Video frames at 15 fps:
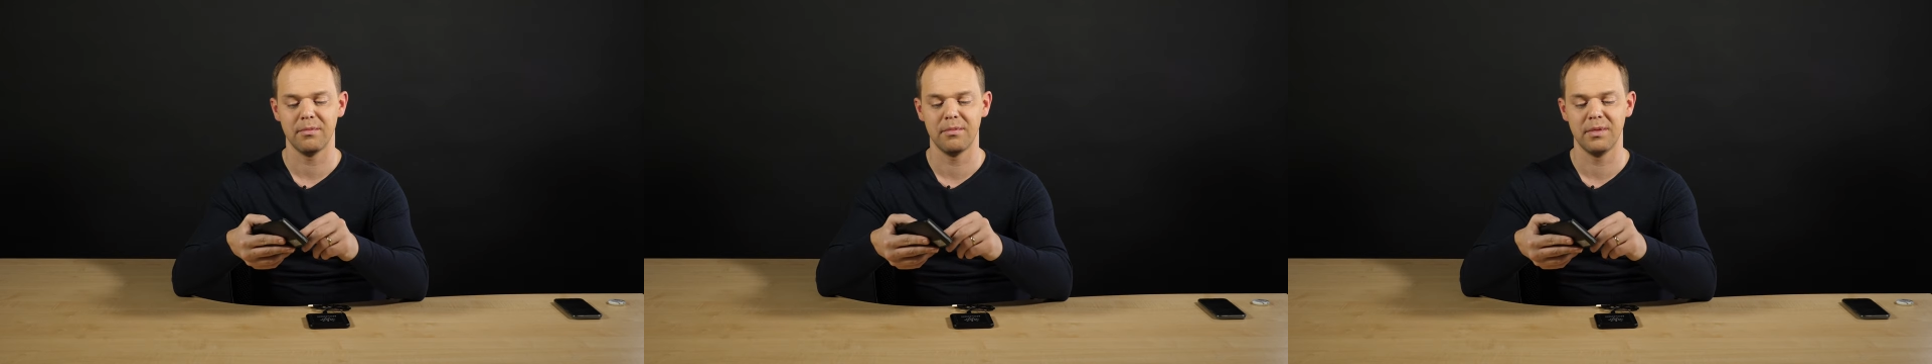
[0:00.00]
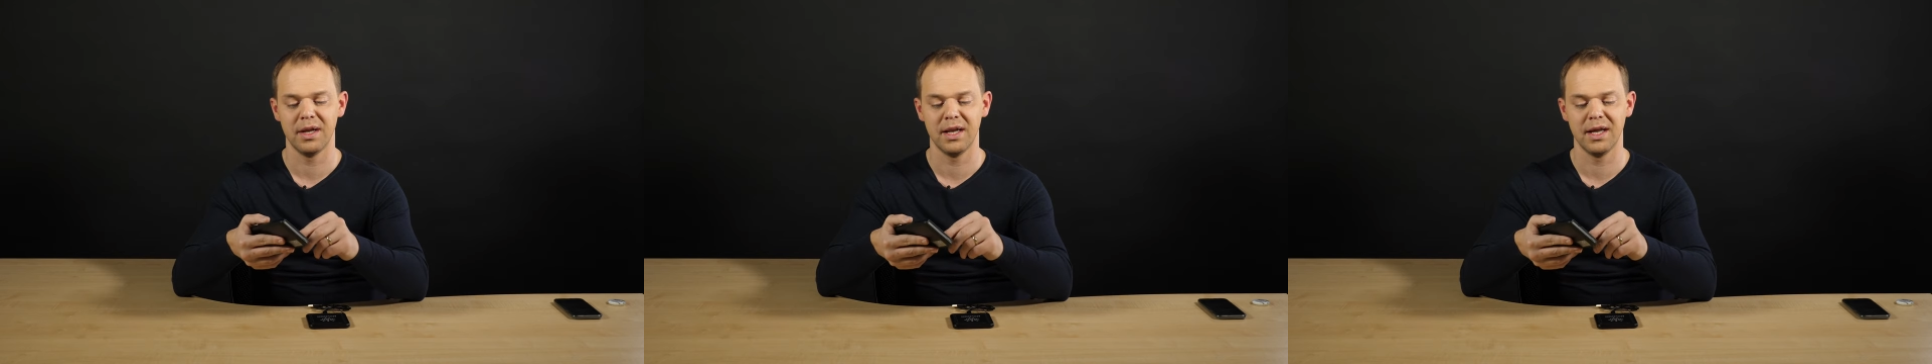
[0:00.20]

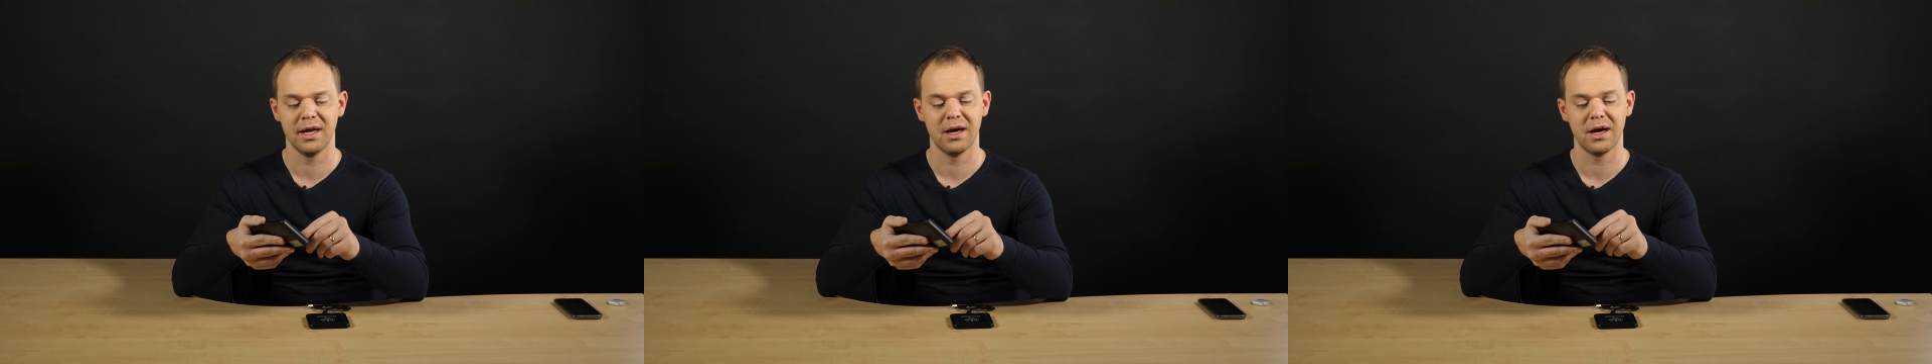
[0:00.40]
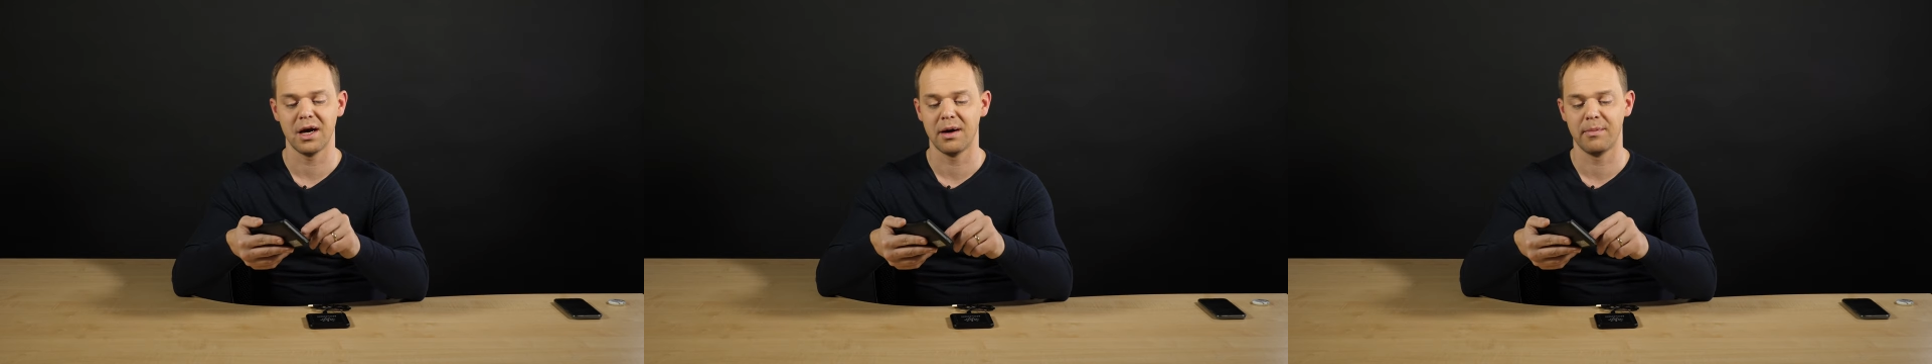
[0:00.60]

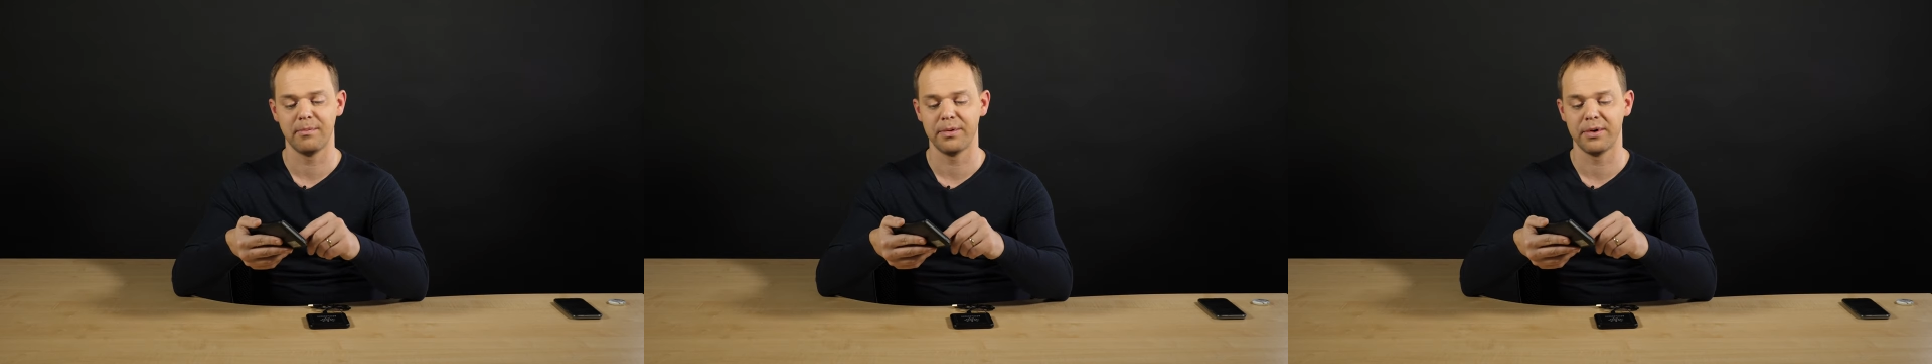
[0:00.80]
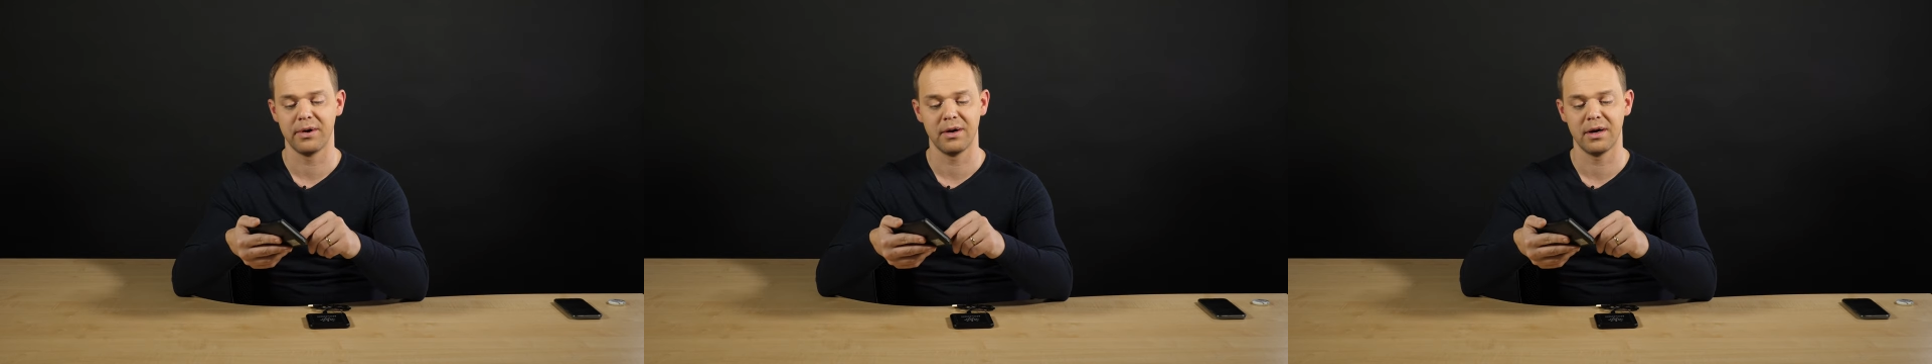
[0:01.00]

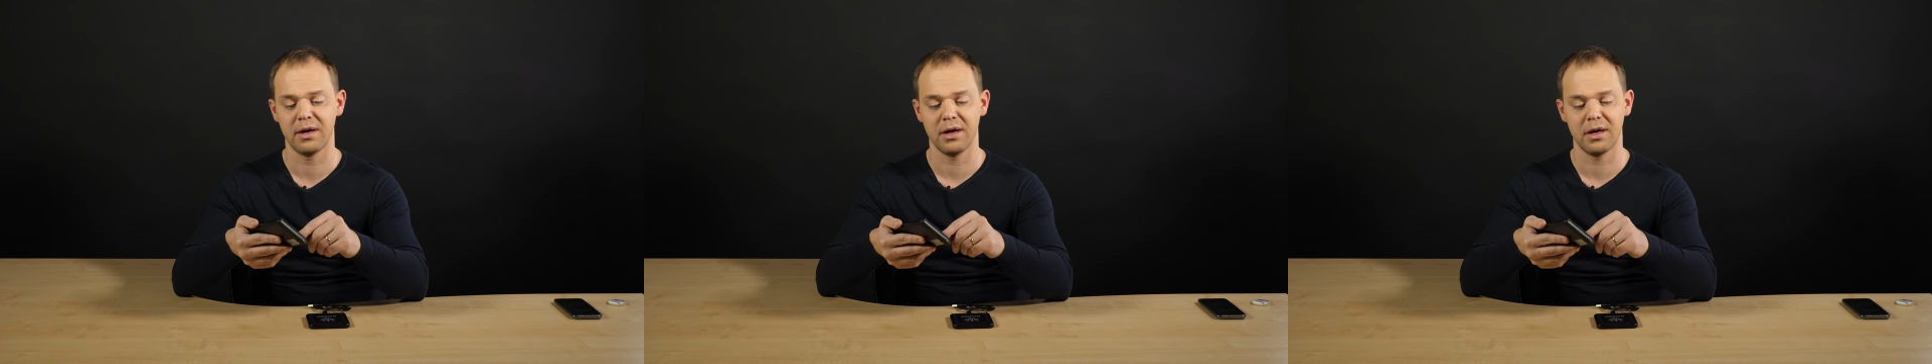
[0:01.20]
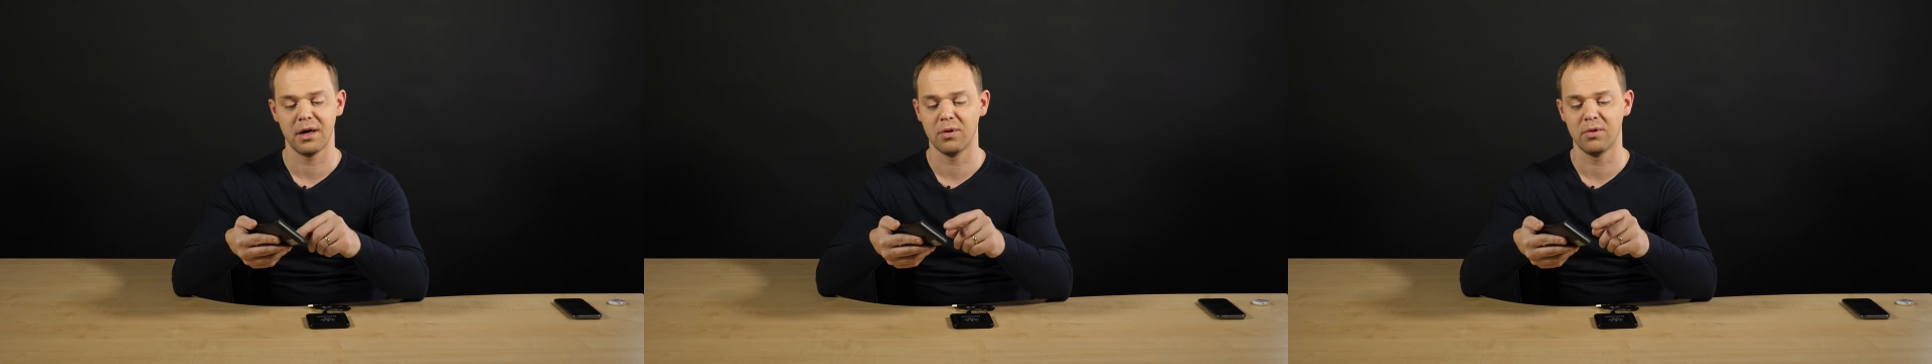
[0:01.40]

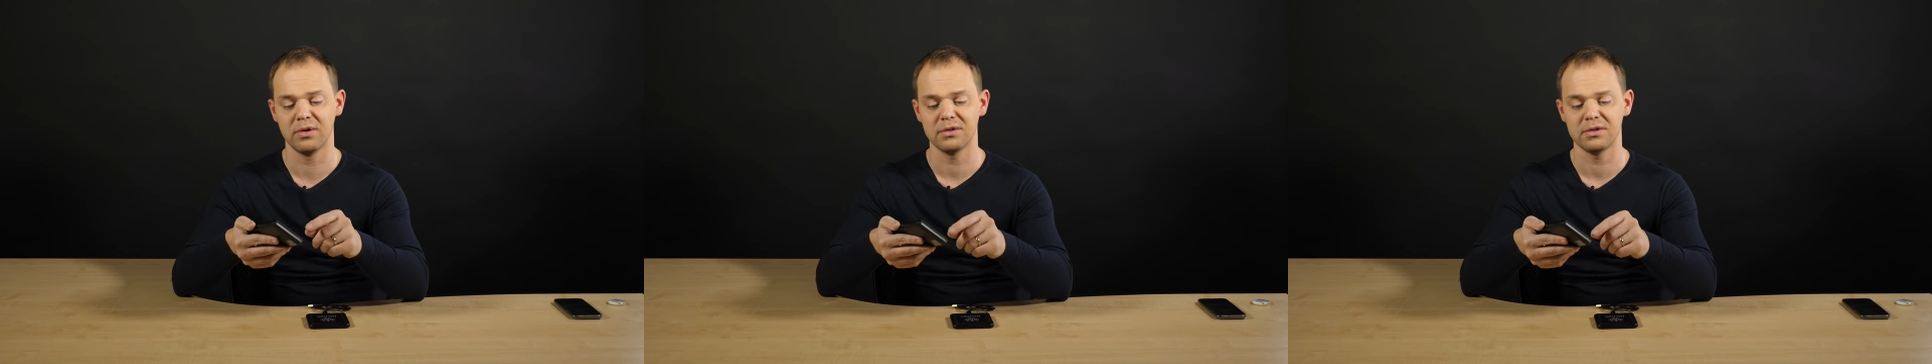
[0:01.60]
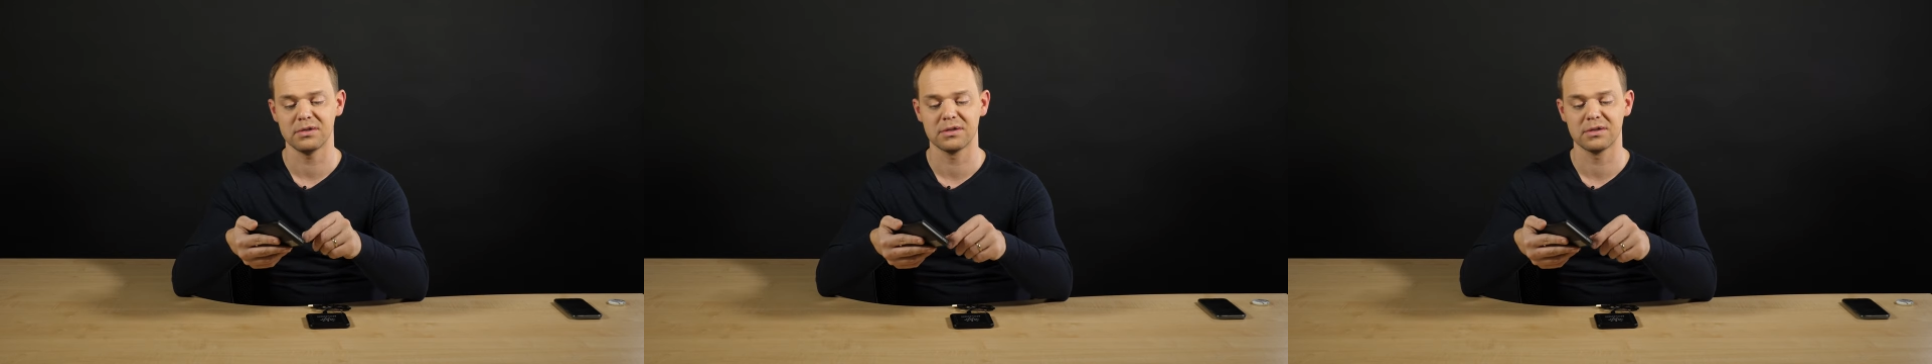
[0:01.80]
milliampere hours,